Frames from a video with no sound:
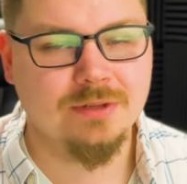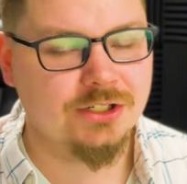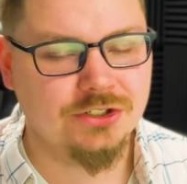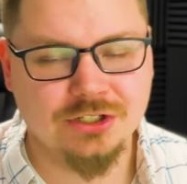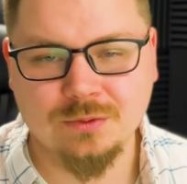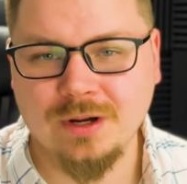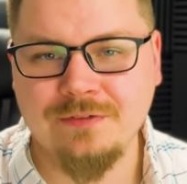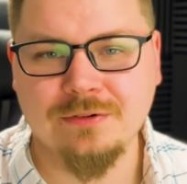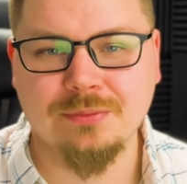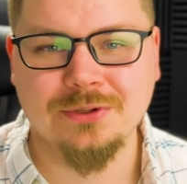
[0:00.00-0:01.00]
Make sure your
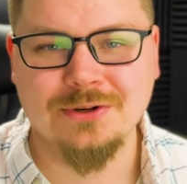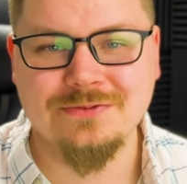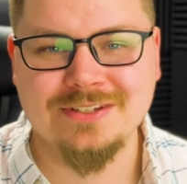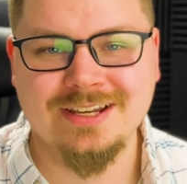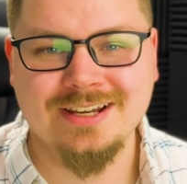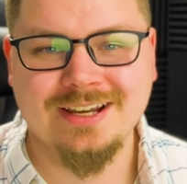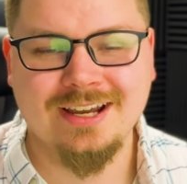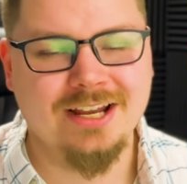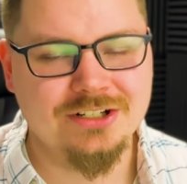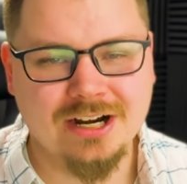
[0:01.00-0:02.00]
wife approves,
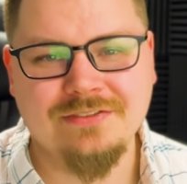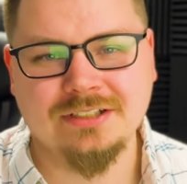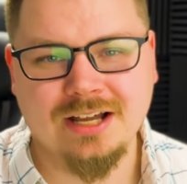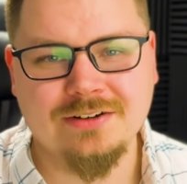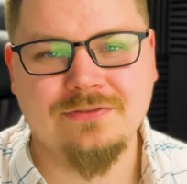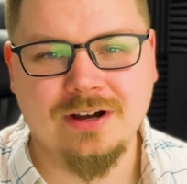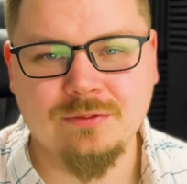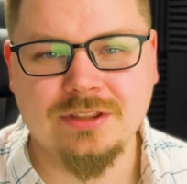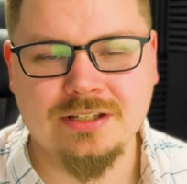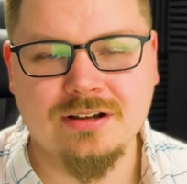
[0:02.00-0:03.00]
and you'll have a lot of
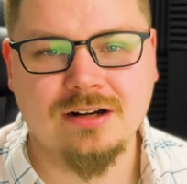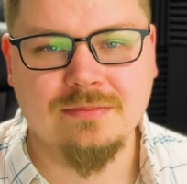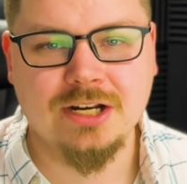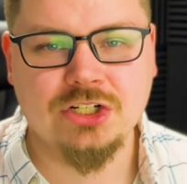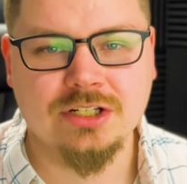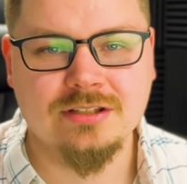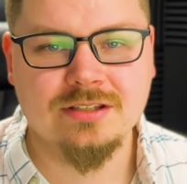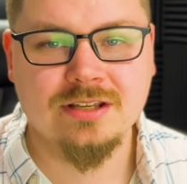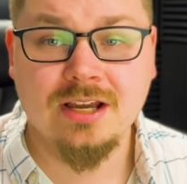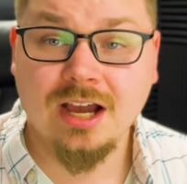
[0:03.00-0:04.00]
fun with these automations.